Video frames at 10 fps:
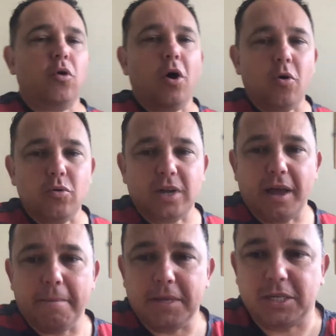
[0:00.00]
old
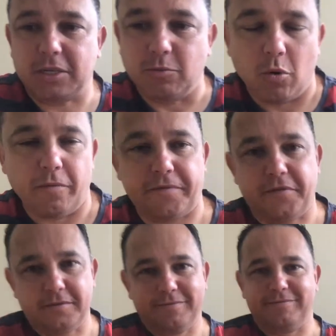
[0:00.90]
Mr. Wolf,
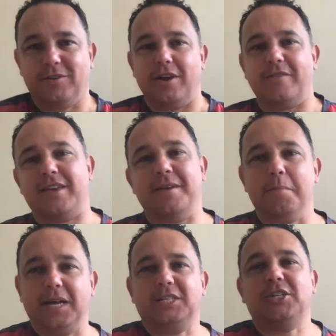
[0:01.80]
not having
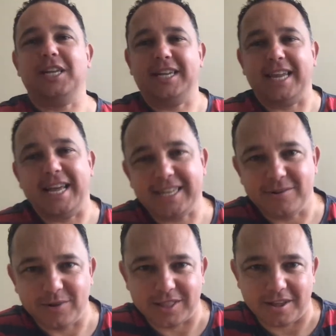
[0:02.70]
much luck
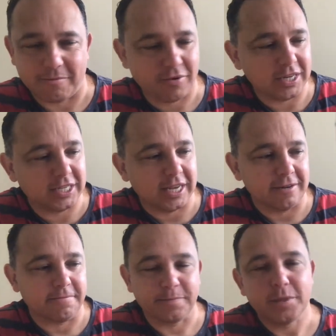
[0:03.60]
with Preston.